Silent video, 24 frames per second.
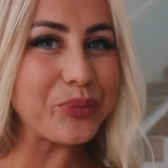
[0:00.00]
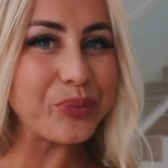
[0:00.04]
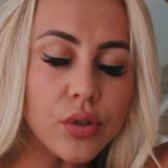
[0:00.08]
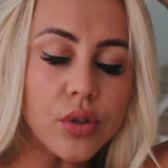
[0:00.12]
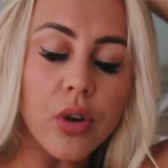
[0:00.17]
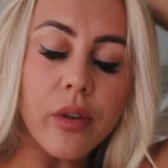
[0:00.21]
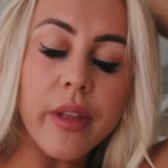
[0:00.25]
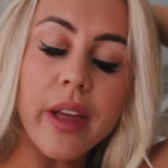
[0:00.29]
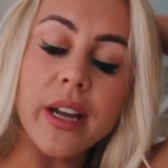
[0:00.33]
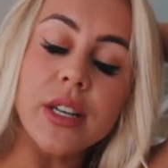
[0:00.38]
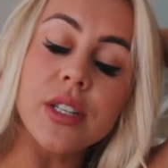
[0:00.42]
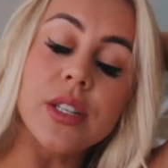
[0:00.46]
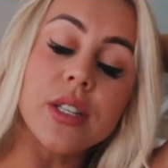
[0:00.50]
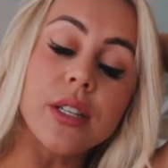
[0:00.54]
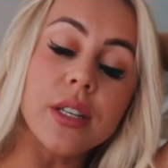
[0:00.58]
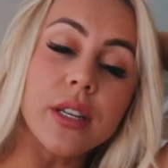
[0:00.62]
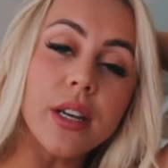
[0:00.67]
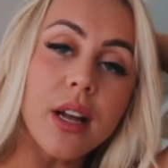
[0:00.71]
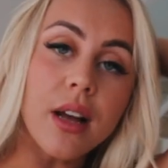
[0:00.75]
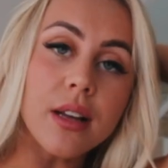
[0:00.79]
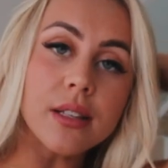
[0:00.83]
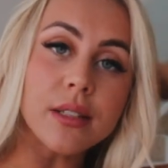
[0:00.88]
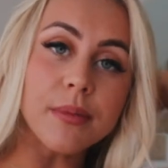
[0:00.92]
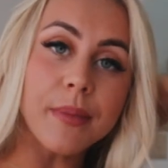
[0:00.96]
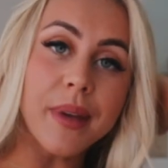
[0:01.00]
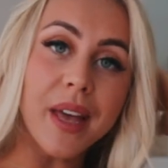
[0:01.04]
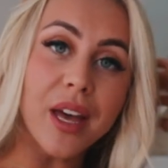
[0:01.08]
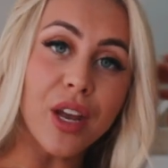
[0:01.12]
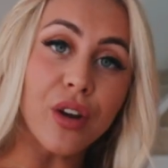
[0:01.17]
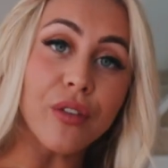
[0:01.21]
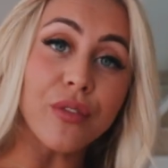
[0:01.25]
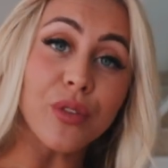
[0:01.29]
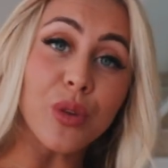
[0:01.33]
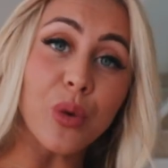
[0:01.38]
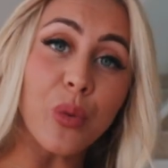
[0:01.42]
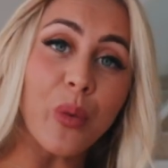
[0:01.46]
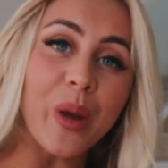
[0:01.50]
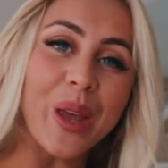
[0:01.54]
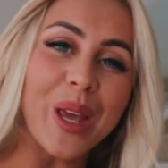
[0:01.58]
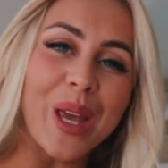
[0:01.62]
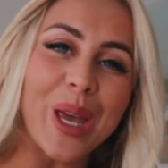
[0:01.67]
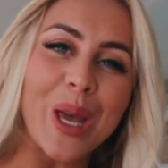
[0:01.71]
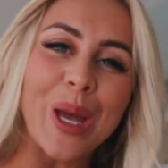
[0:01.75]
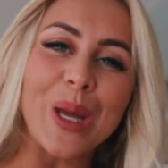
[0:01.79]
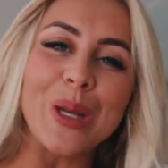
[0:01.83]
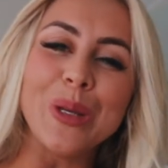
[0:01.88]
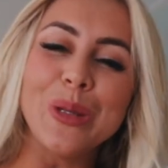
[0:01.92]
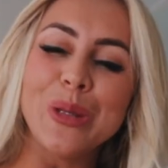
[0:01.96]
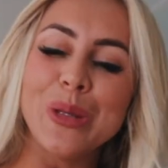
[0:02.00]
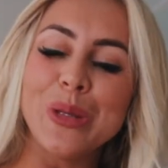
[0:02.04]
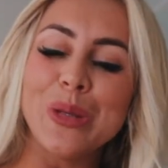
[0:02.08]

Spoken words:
Joel actually did ask me out over the weekend.